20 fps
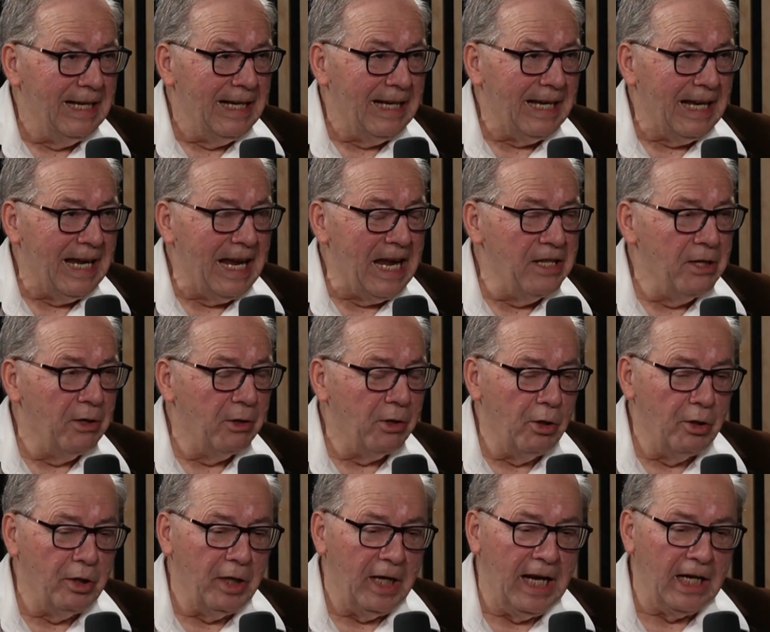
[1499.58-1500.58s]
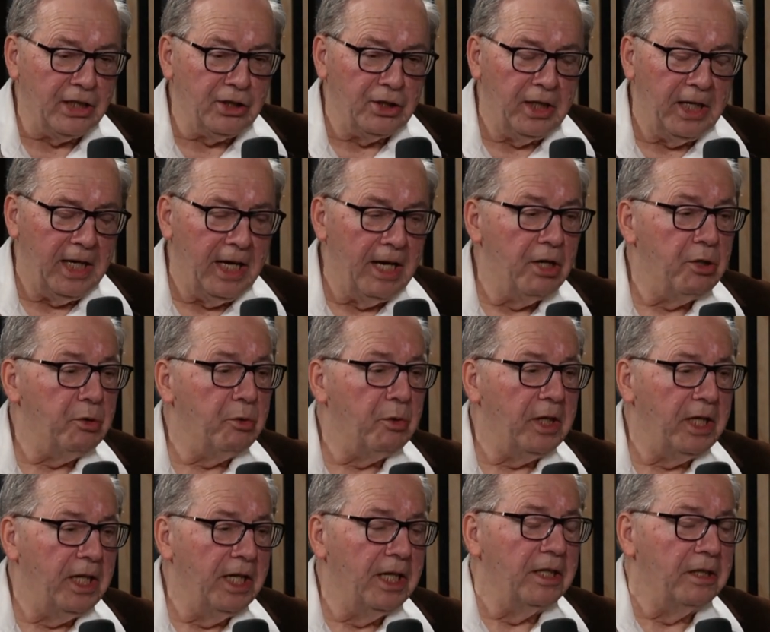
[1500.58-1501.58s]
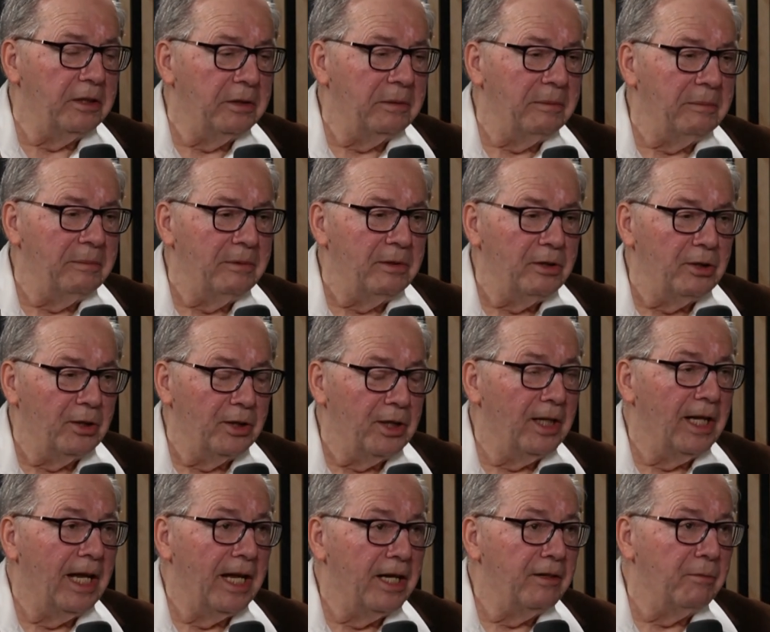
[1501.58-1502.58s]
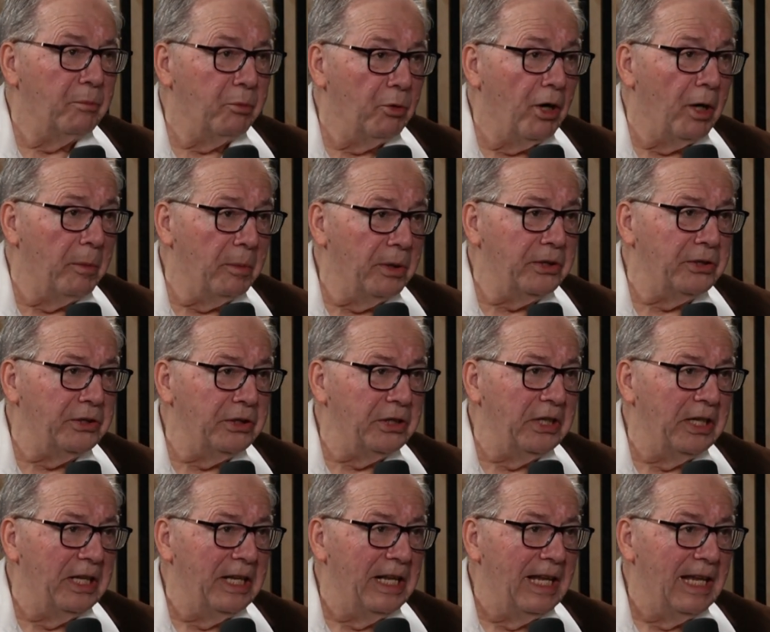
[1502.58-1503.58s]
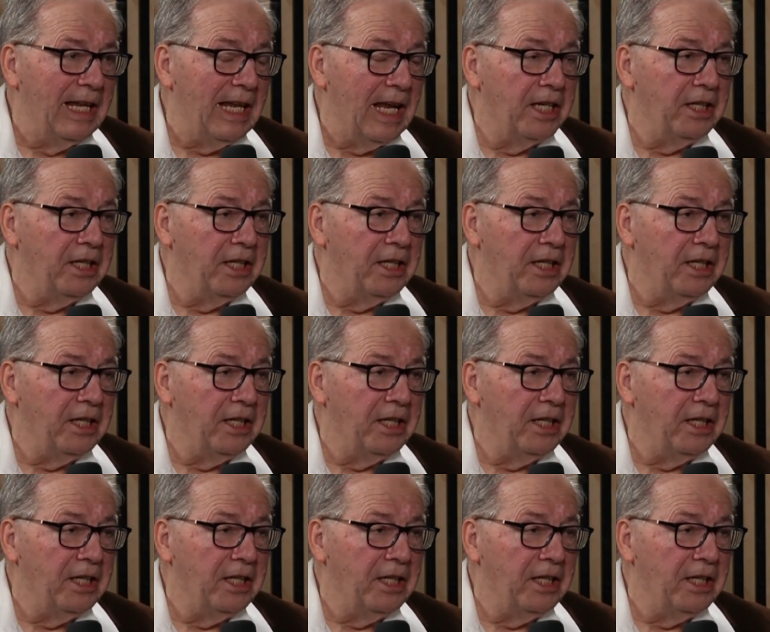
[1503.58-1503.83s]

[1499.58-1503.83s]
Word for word: and they're going to actually enter in to the land of promise and